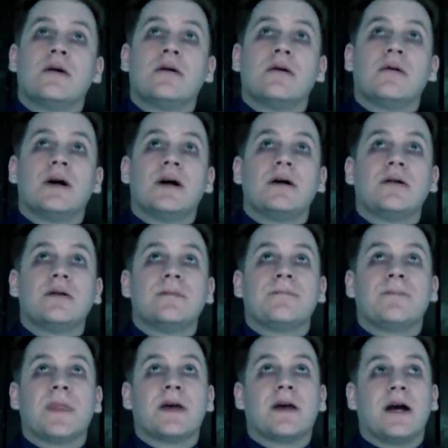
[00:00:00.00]
well,
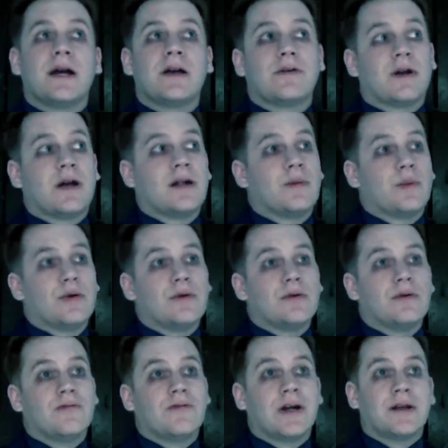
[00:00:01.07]
the Gangrel were
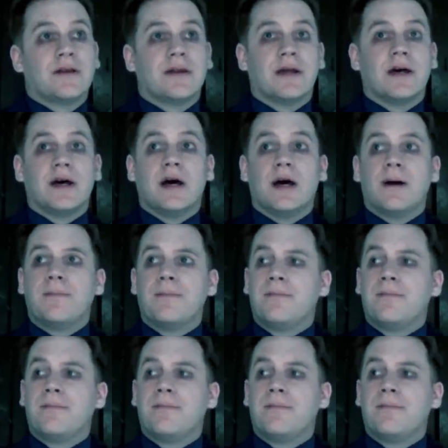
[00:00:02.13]
already there,